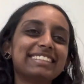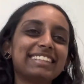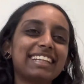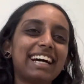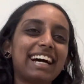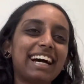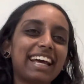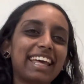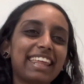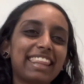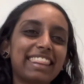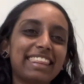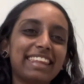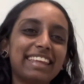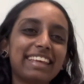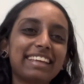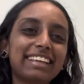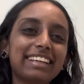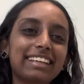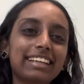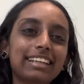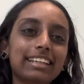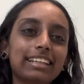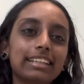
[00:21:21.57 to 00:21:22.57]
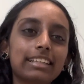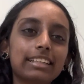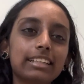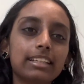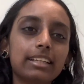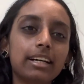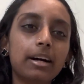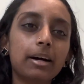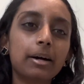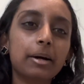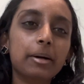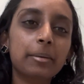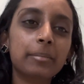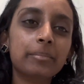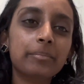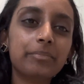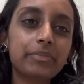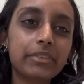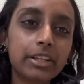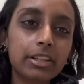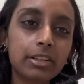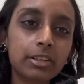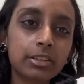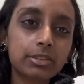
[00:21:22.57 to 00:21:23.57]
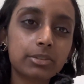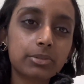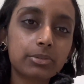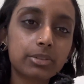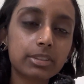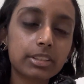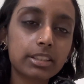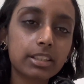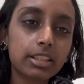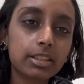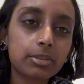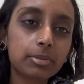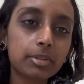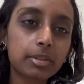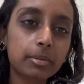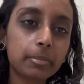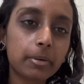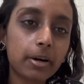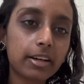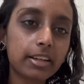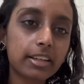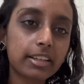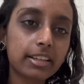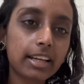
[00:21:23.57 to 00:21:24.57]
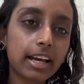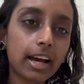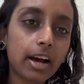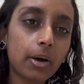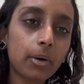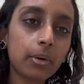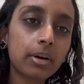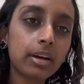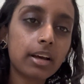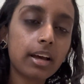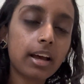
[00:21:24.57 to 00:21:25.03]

I think it looks really good with the body now.